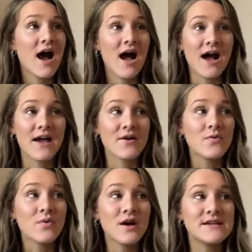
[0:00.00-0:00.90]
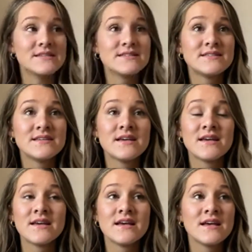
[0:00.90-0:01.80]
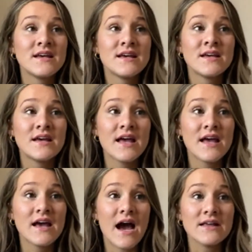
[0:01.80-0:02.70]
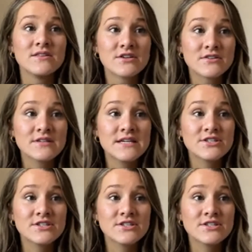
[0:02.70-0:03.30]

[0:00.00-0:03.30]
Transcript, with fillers: I literally